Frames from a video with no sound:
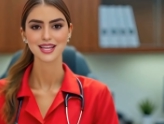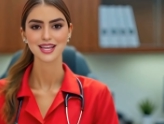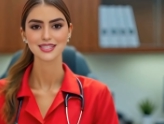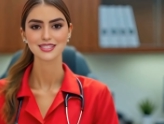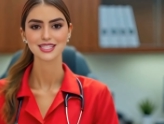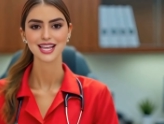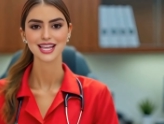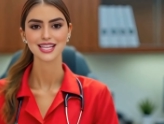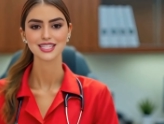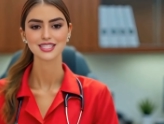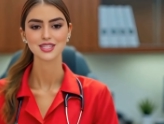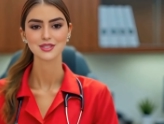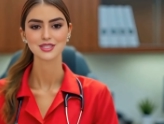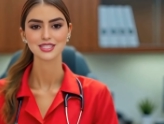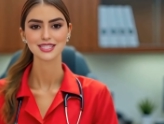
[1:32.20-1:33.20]

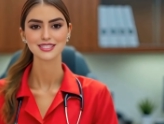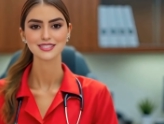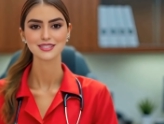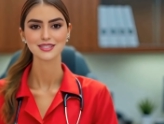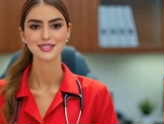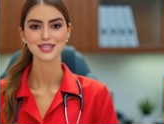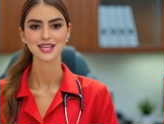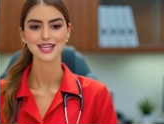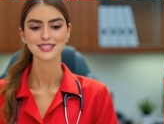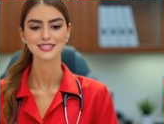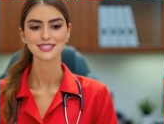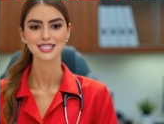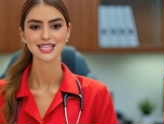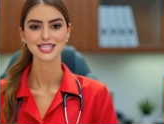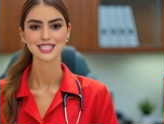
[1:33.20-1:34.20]
Diagnosis.
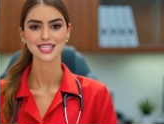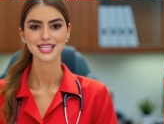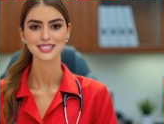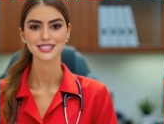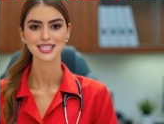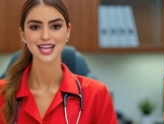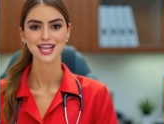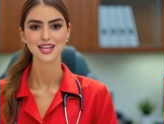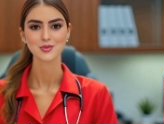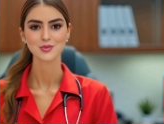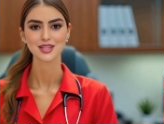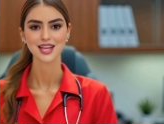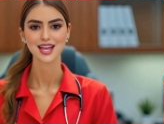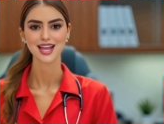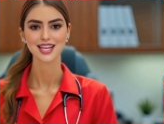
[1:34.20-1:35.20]
CT scan
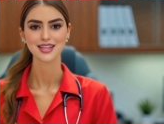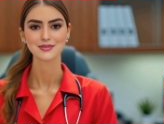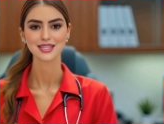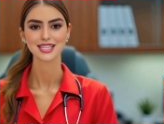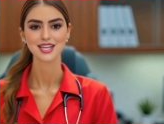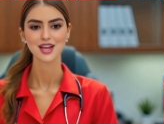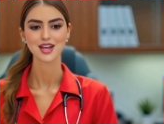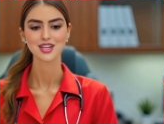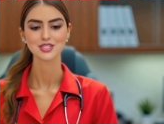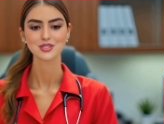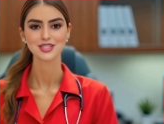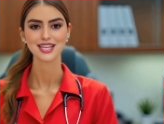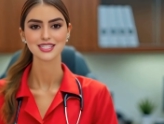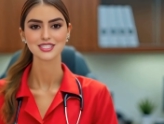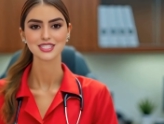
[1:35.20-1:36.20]
with IV
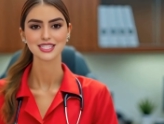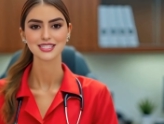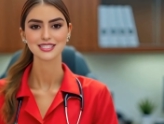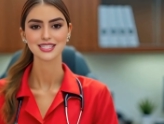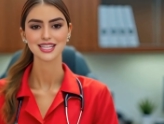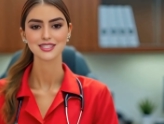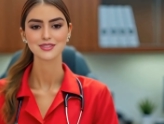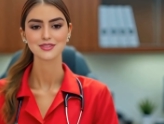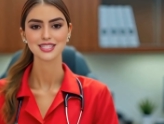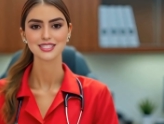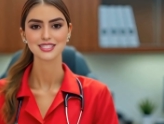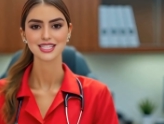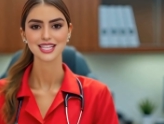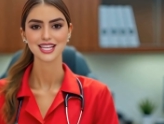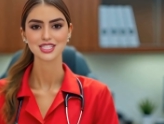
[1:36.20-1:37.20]
contrast is the
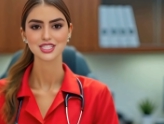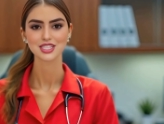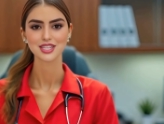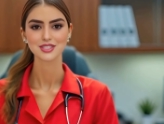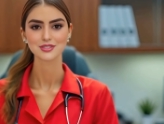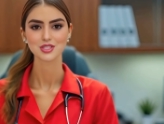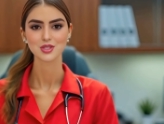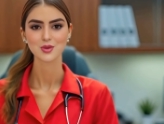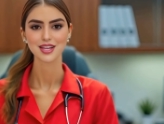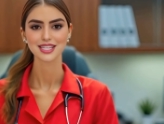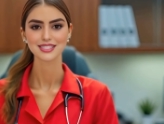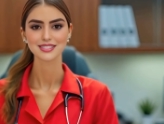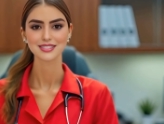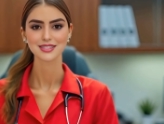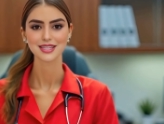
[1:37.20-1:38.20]
investigation of
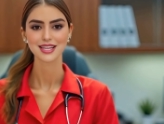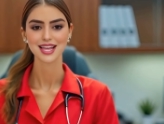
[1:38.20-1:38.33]
choice.